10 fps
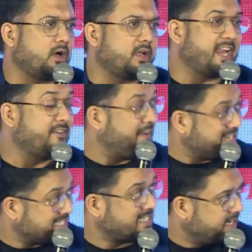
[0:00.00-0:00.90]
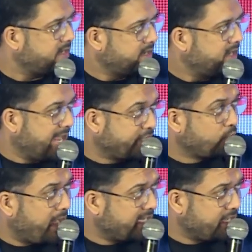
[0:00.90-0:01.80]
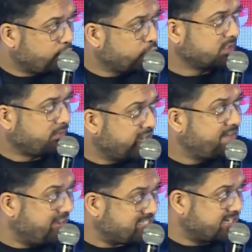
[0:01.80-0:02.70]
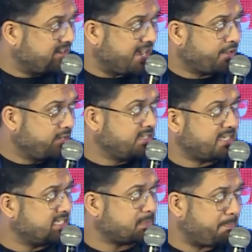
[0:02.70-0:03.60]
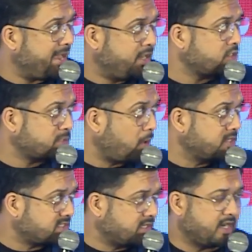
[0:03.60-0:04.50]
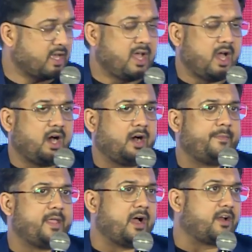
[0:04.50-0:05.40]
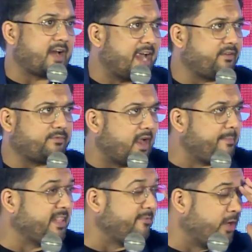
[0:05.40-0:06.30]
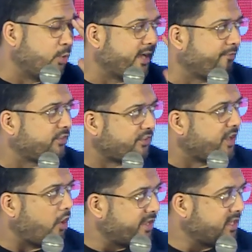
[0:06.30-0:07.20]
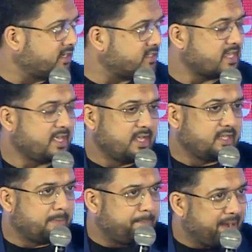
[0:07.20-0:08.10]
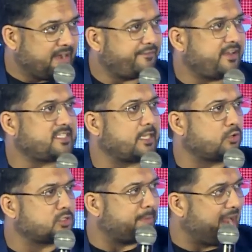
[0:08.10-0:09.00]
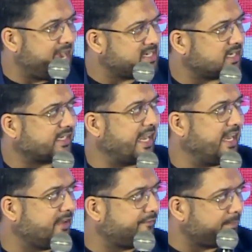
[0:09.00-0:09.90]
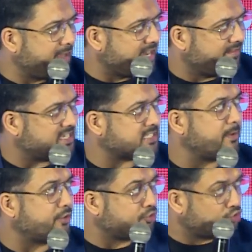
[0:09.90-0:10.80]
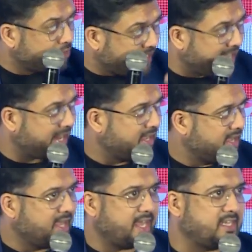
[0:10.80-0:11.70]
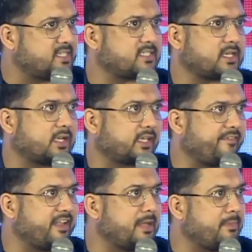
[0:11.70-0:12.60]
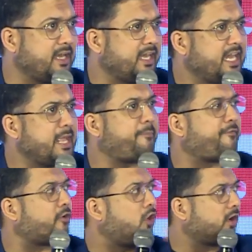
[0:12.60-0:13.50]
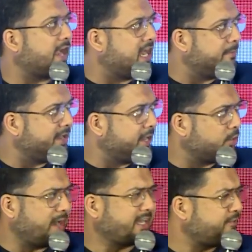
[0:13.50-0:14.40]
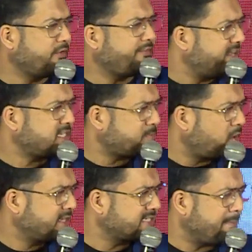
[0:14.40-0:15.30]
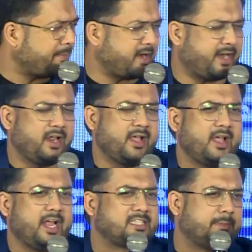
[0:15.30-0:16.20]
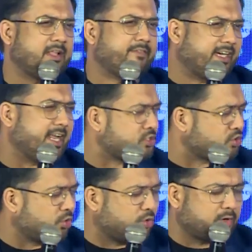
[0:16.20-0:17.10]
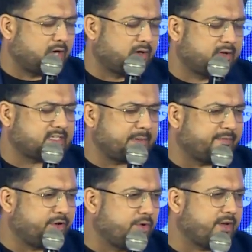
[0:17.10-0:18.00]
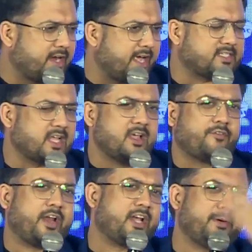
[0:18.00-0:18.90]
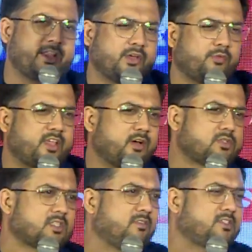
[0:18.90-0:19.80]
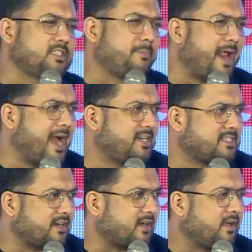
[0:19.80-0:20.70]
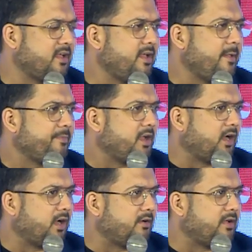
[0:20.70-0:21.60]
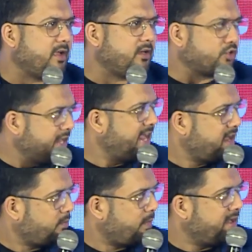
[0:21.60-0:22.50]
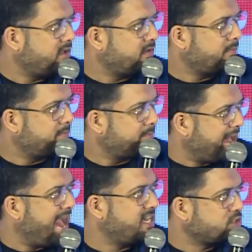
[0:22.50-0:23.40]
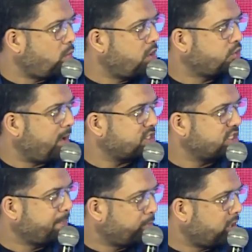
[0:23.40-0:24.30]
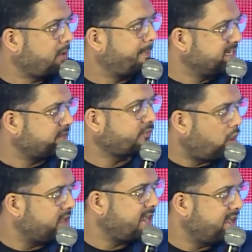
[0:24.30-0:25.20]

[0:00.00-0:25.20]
invested, like you rightly use the word invested, right? You didn't say spend or sponsored. They've been doing it for 3 odd years. The benefits that those brands are gaining from that investment today is giving them a leapfrog element into it. I'll give you a very small example, right? It's something that we take it's something we don't realize. For anybody over here who services a brand, etc., today when brands want to actually put out a piece of content,